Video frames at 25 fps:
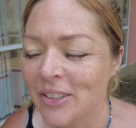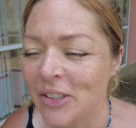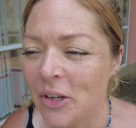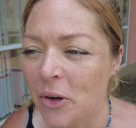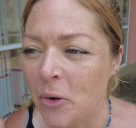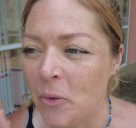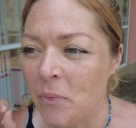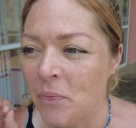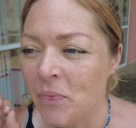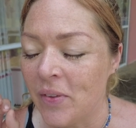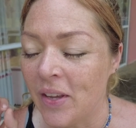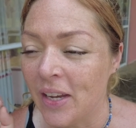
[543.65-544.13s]

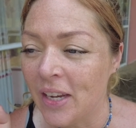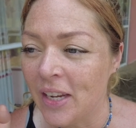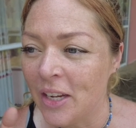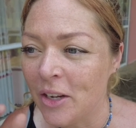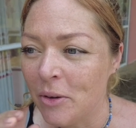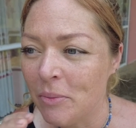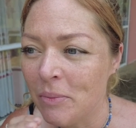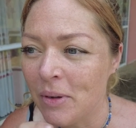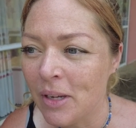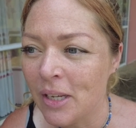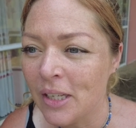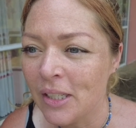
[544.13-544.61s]
So I
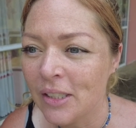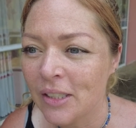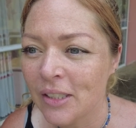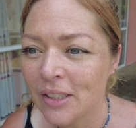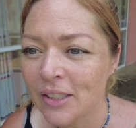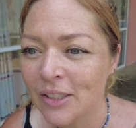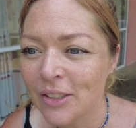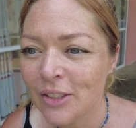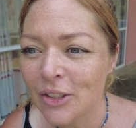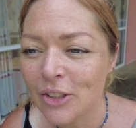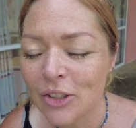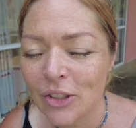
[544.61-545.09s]
am
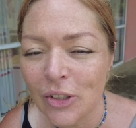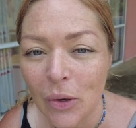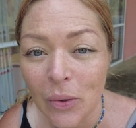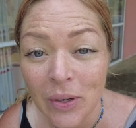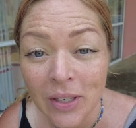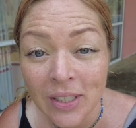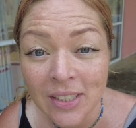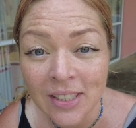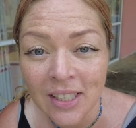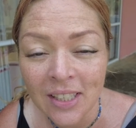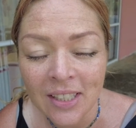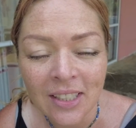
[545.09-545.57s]
so
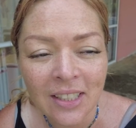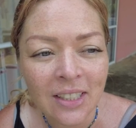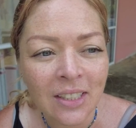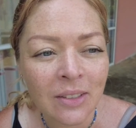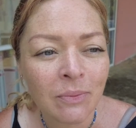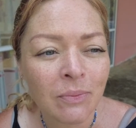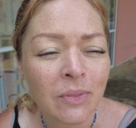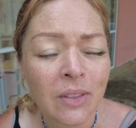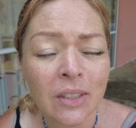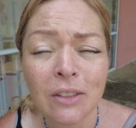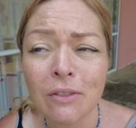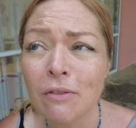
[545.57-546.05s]

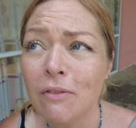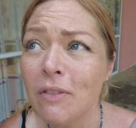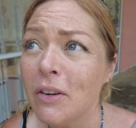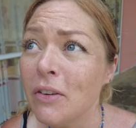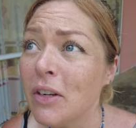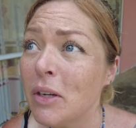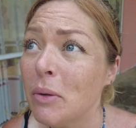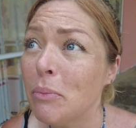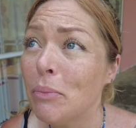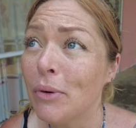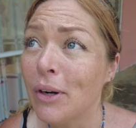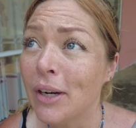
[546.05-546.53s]
excited. It's
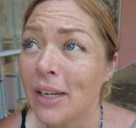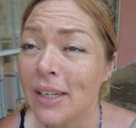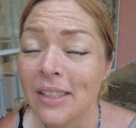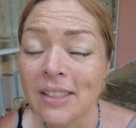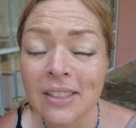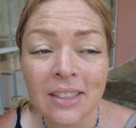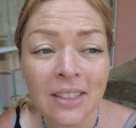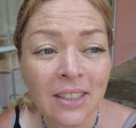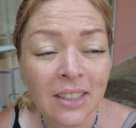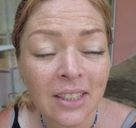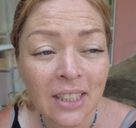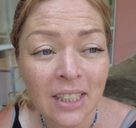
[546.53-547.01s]
very
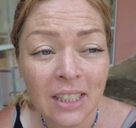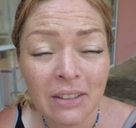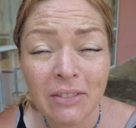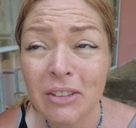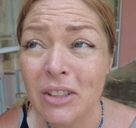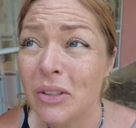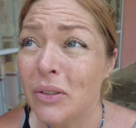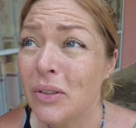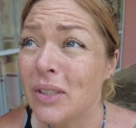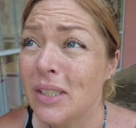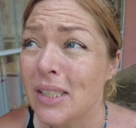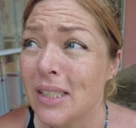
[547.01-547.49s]
bright.
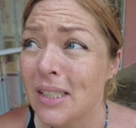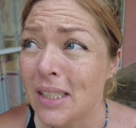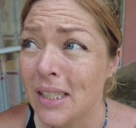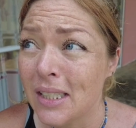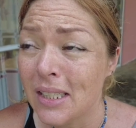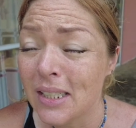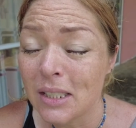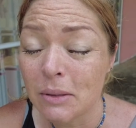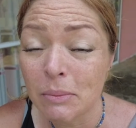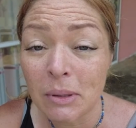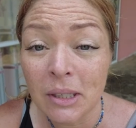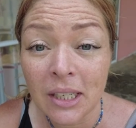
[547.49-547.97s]
Even though the
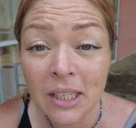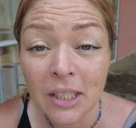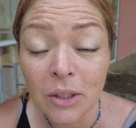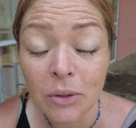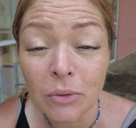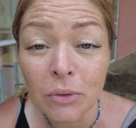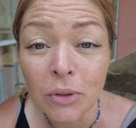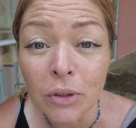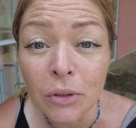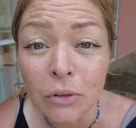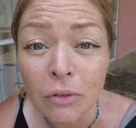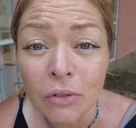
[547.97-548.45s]
sun is behind
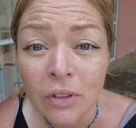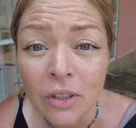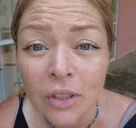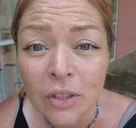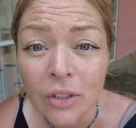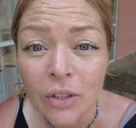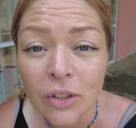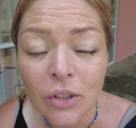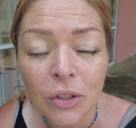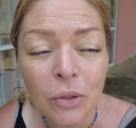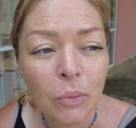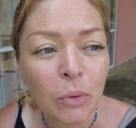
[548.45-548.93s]
the roof, it's
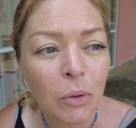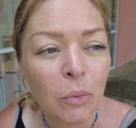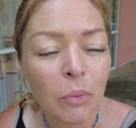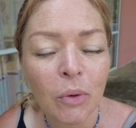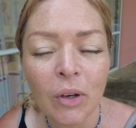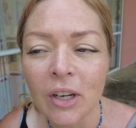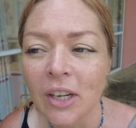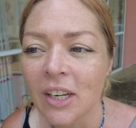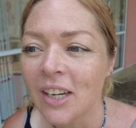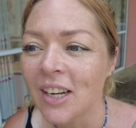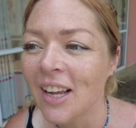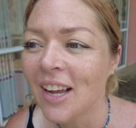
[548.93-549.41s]
super
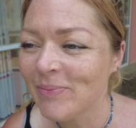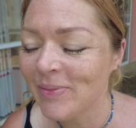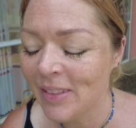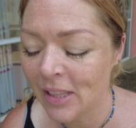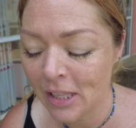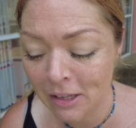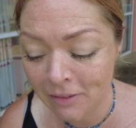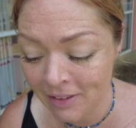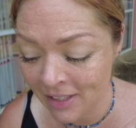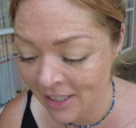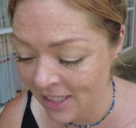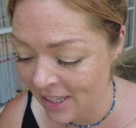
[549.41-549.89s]
bright.
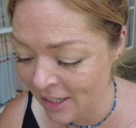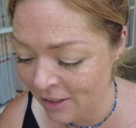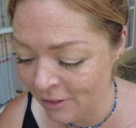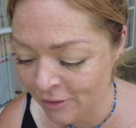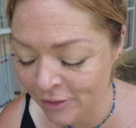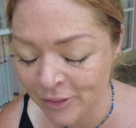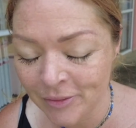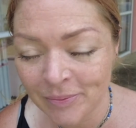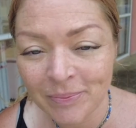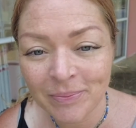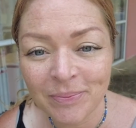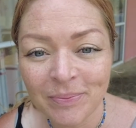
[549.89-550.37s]
Loving
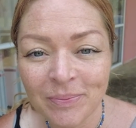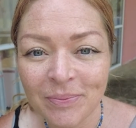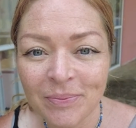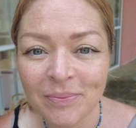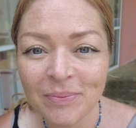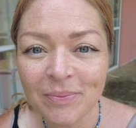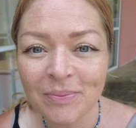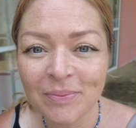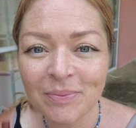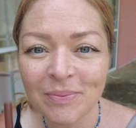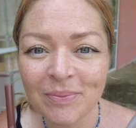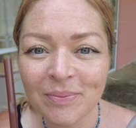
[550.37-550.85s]
life.
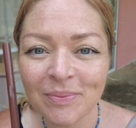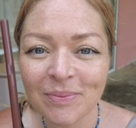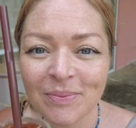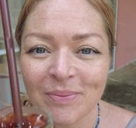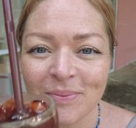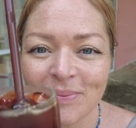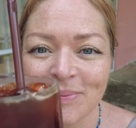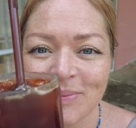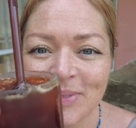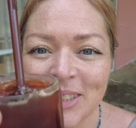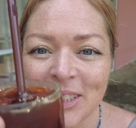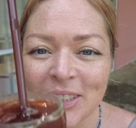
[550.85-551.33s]

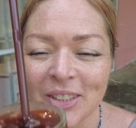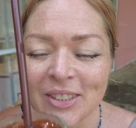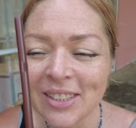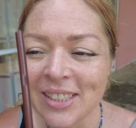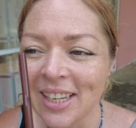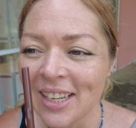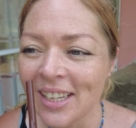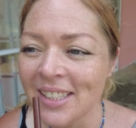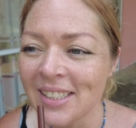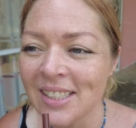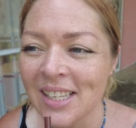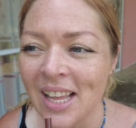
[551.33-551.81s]
Cheers,
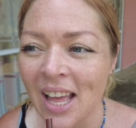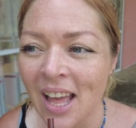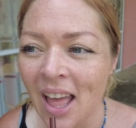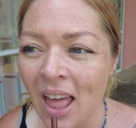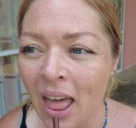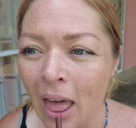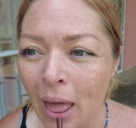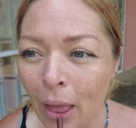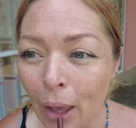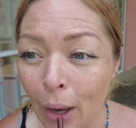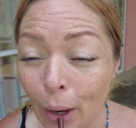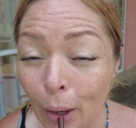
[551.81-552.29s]
guys.
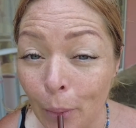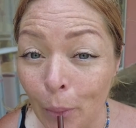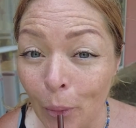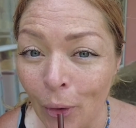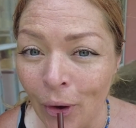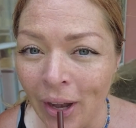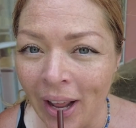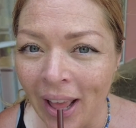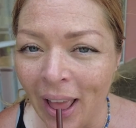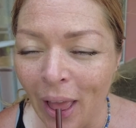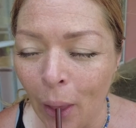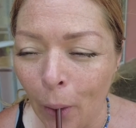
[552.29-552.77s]
Good
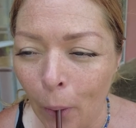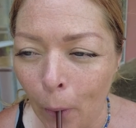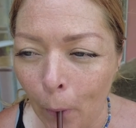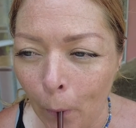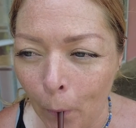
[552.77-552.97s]
morning.